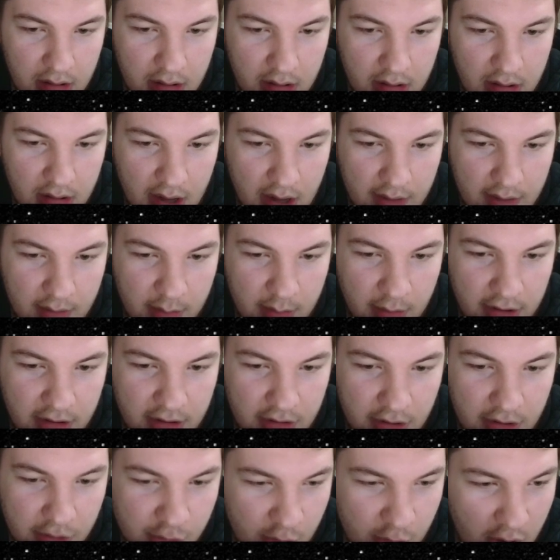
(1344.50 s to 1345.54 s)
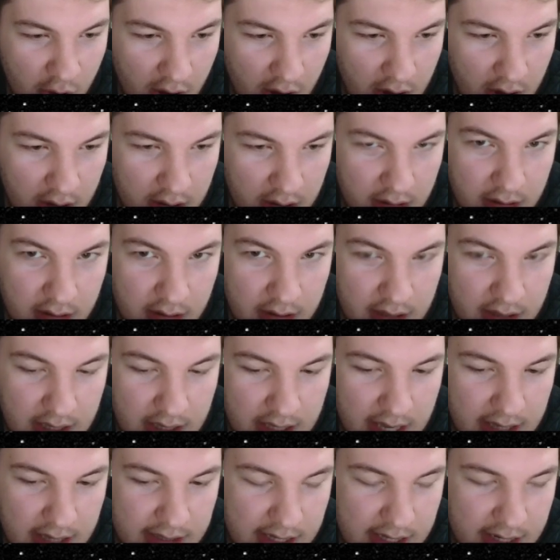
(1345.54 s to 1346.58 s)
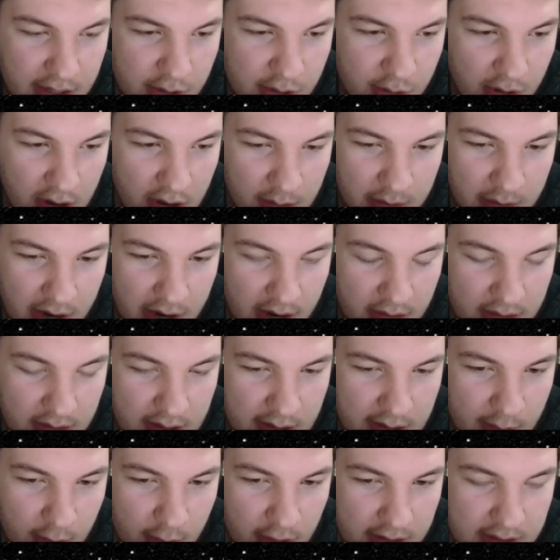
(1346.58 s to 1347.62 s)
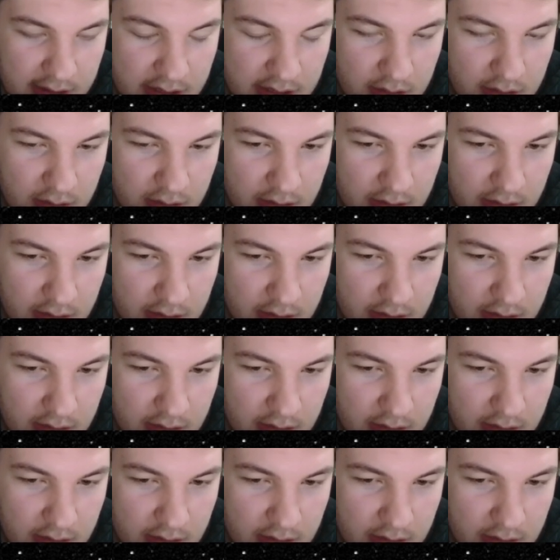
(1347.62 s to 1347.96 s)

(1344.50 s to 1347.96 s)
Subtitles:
Have a blunder to draw. He can take a draw, but I don't think he wants to.